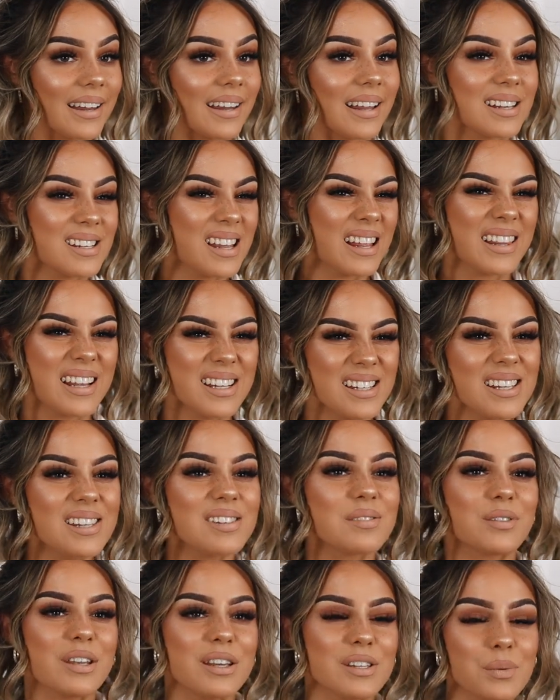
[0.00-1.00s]

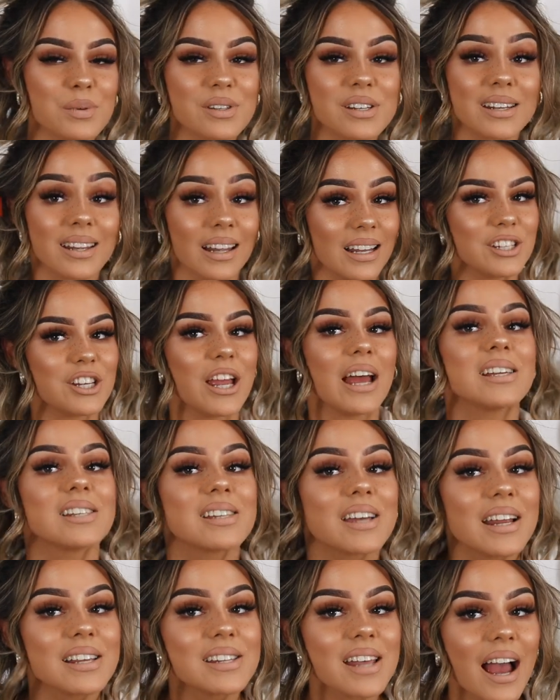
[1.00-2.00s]
was
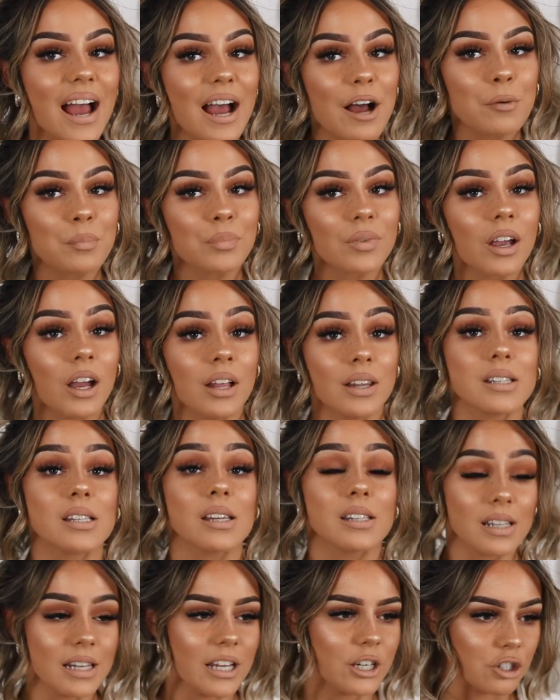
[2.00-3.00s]
yesterday's hair. This
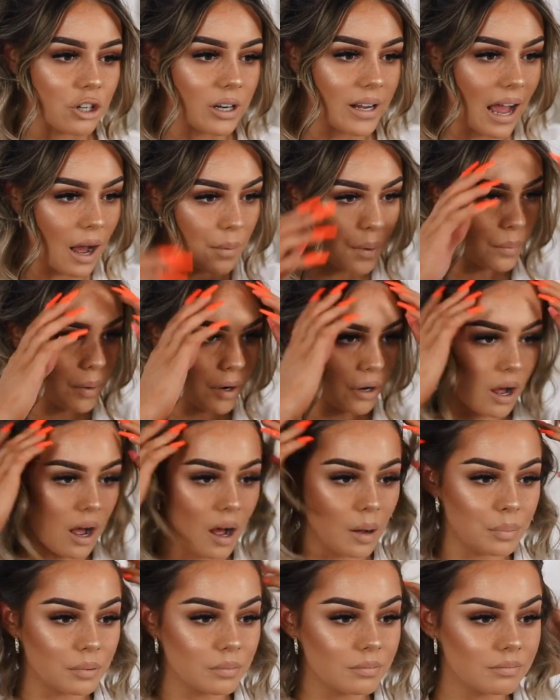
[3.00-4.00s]
is literally how I woke
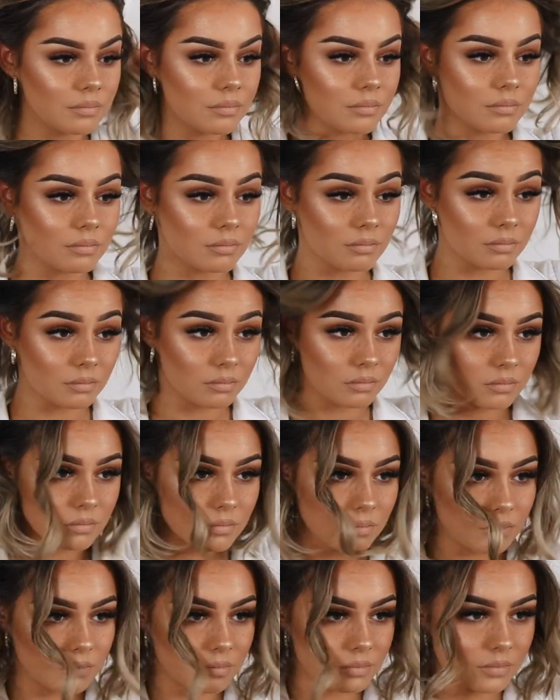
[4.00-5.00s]
up.
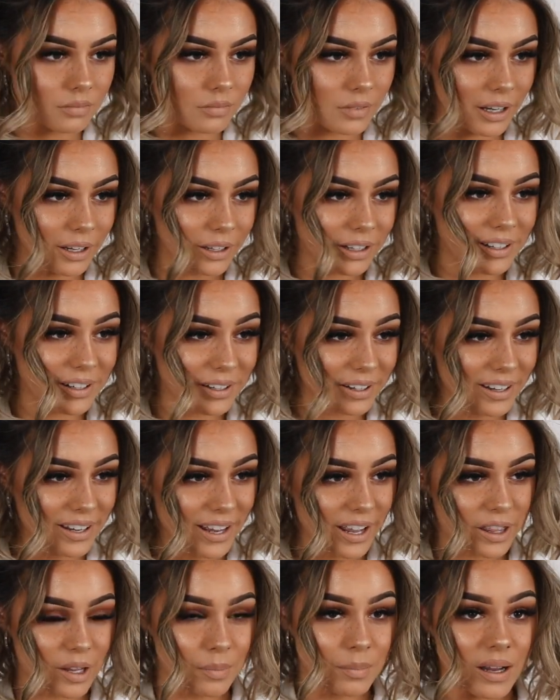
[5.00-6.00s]
Like,
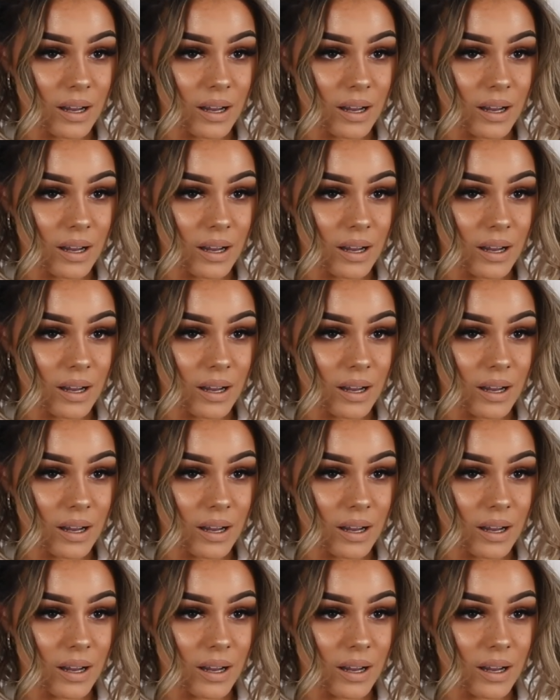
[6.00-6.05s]
the